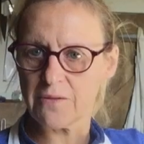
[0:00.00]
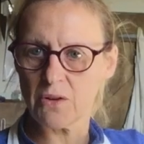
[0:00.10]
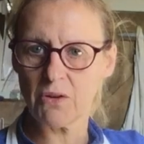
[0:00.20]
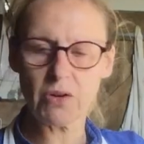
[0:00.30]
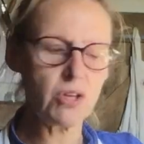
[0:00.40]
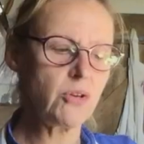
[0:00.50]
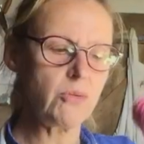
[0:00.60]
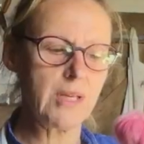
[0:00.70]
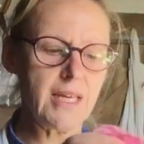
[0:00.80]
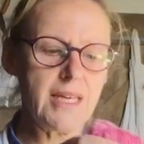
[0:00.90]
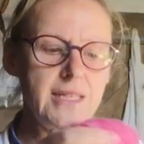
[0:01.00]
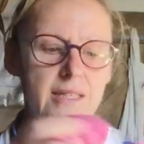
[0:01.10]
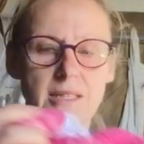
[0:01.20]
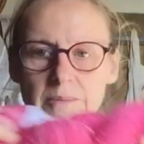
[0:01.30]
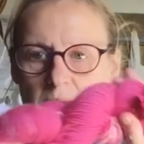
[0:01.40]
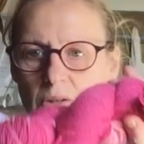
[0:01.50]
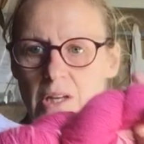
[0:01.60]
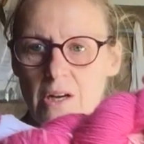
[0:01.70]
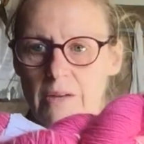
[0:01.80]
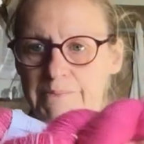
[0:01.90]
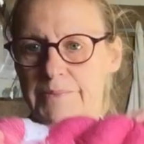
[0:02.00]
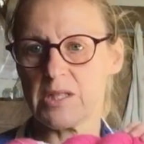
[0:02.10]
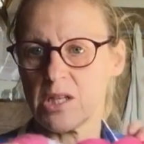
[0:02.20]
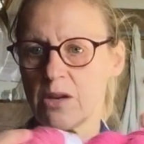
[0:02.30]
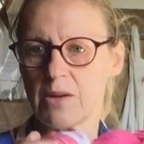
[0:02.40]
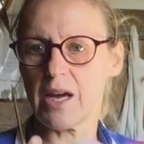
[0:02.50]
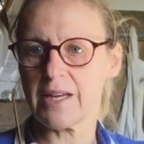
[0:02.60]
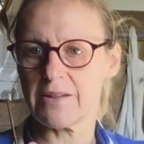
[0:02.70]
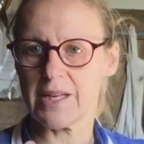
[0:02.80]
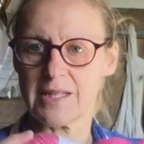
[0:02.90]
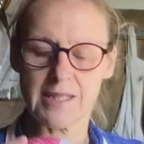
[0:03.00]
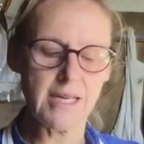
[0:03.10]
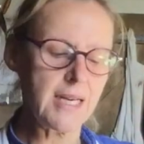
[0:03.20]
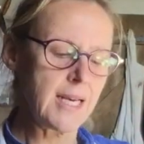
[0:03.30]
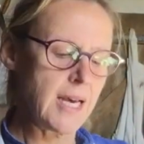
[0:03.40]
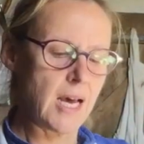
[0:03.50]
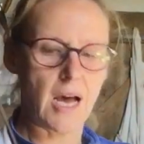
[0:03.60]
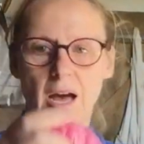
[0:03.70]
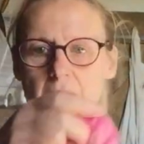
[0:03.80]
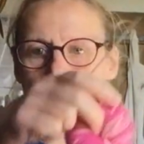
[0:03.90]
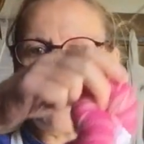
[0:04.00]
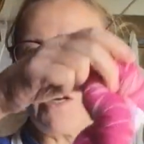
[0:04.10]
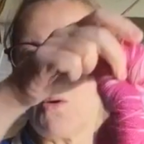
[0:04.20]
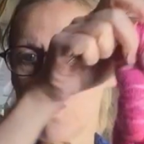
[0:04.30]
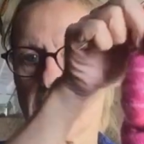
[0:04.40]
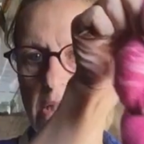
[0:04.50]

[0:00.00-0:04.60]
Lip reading: of all, you need some sock yarn. So like this, and all our